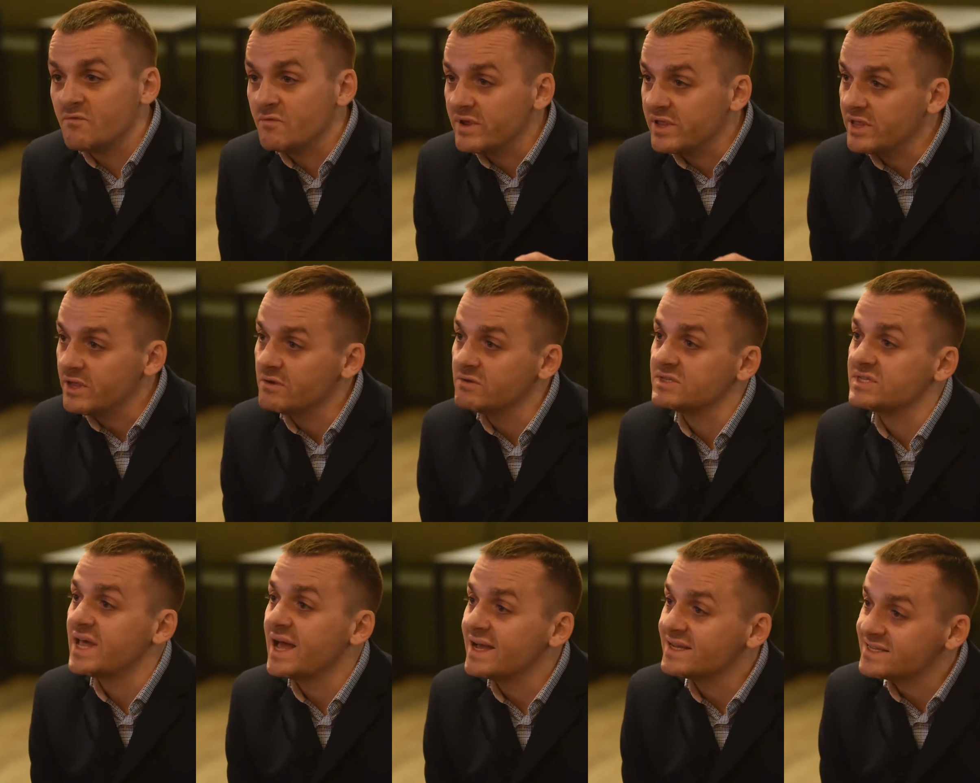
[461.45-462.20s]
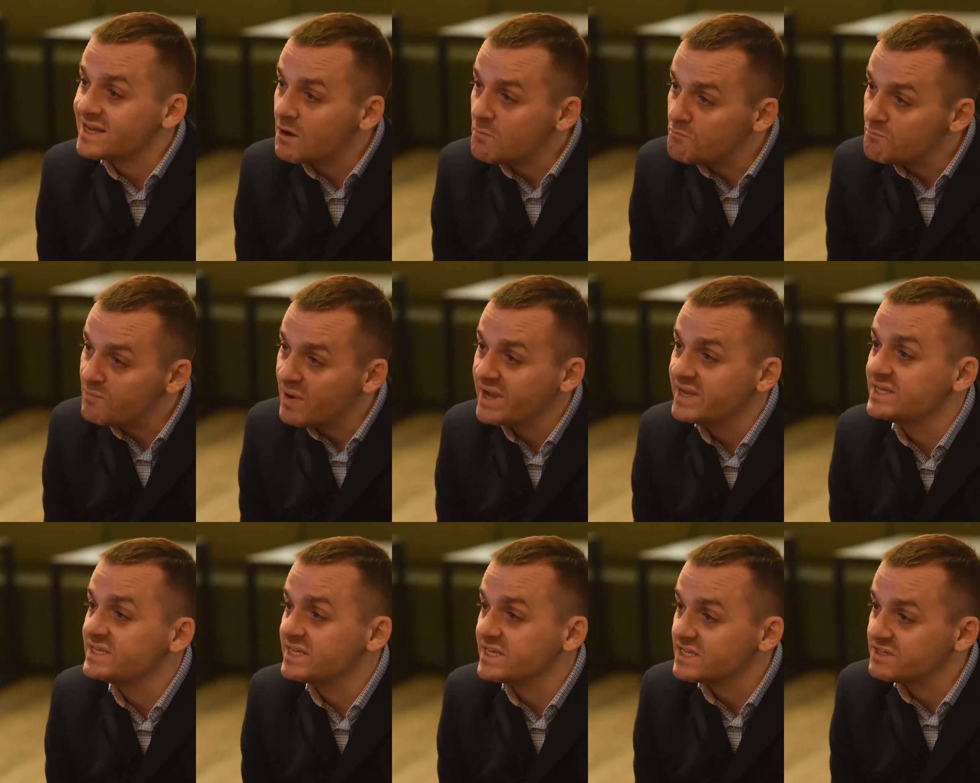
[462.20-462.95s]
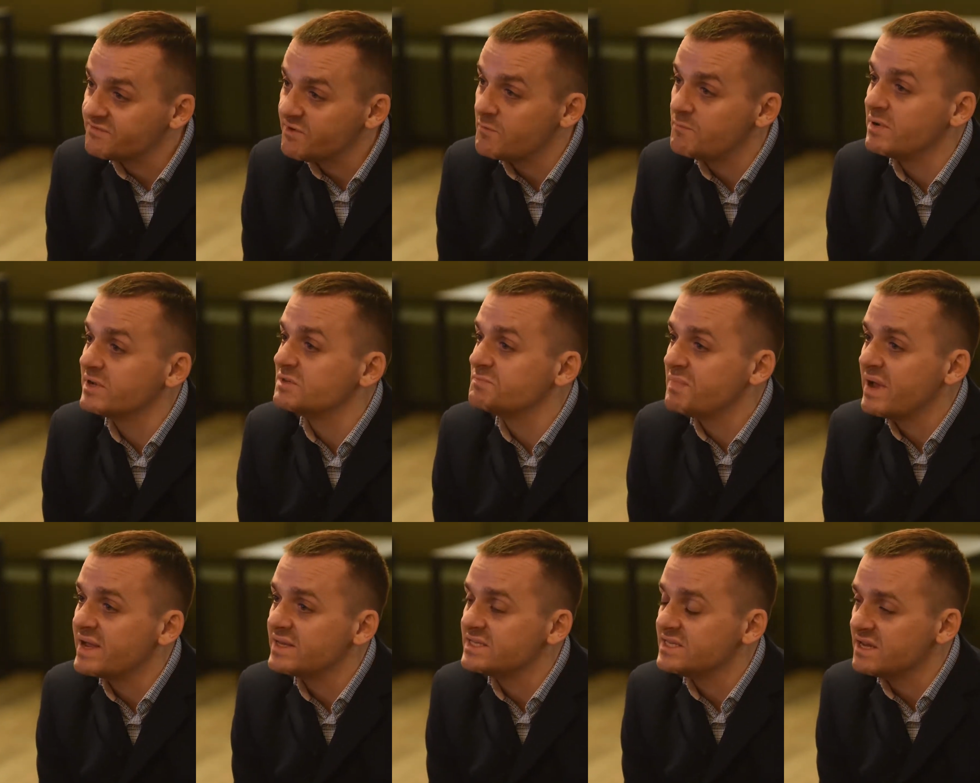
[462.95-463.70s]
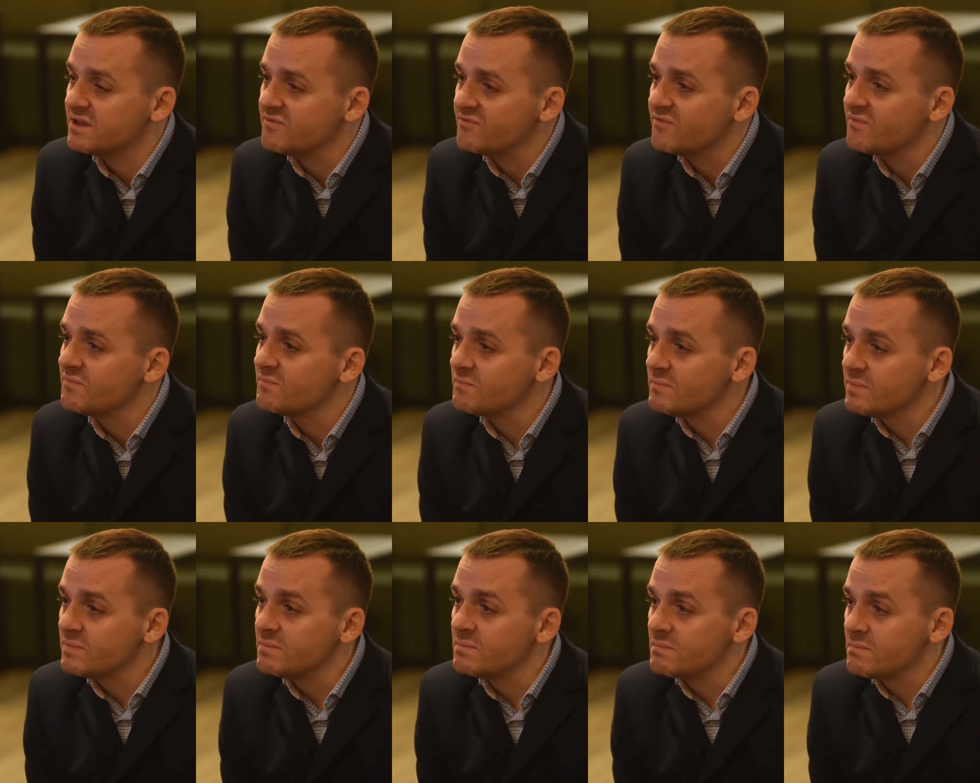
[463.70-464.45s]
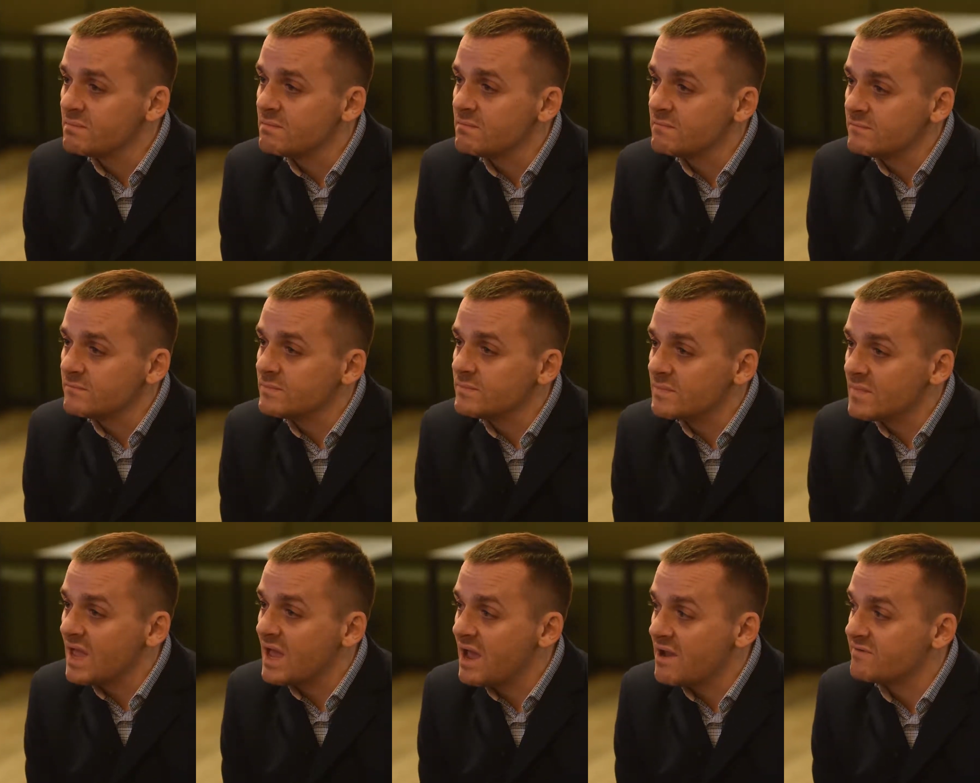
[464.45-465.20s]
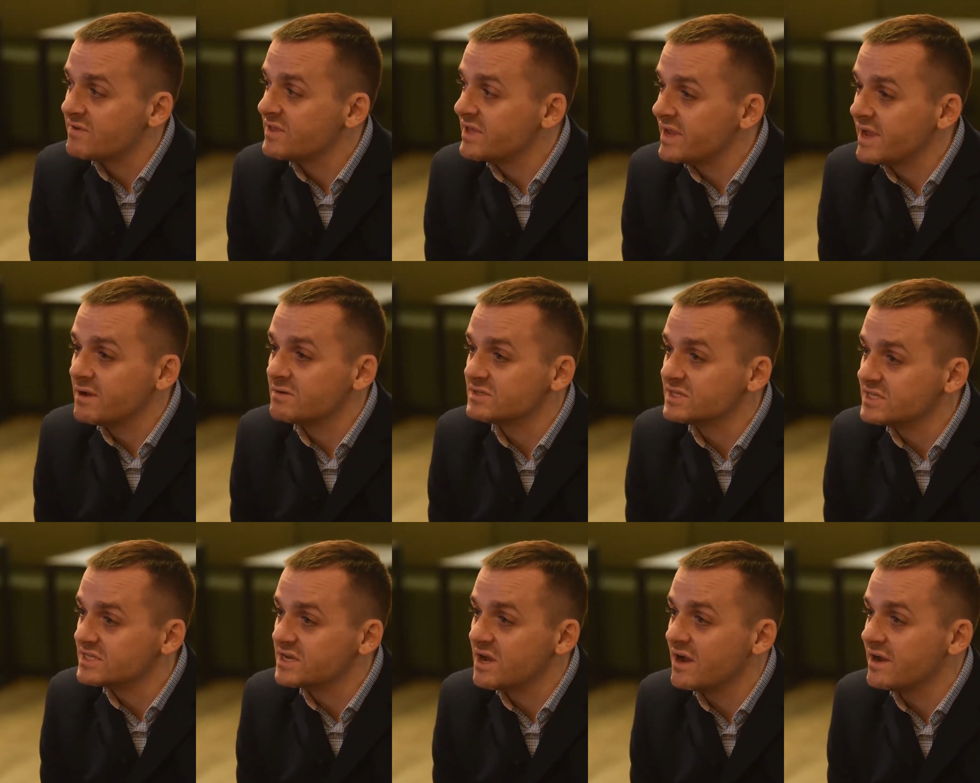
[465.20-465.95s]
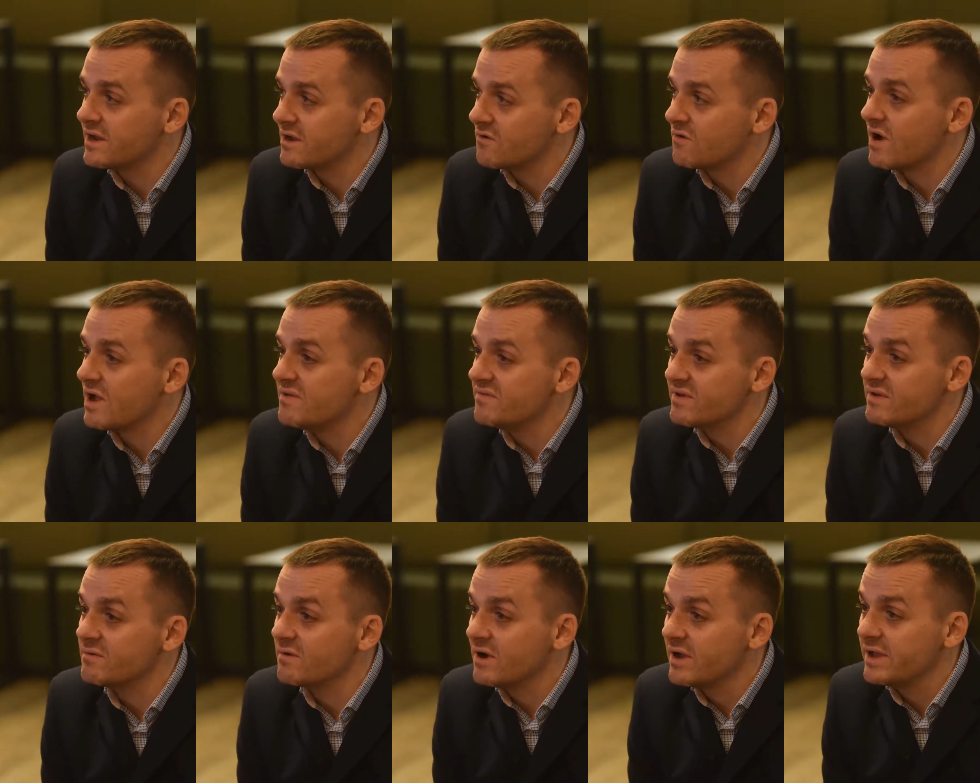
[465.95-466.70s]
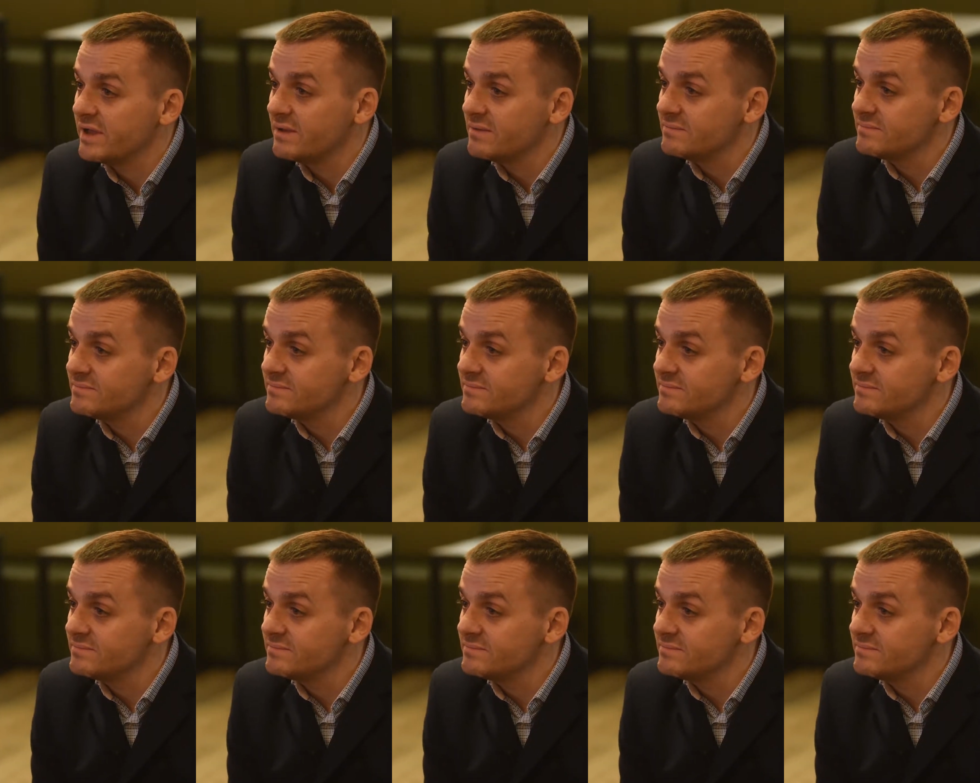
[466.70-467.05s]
If we use that as our basis for perspective, everything else is kind of gravy, right?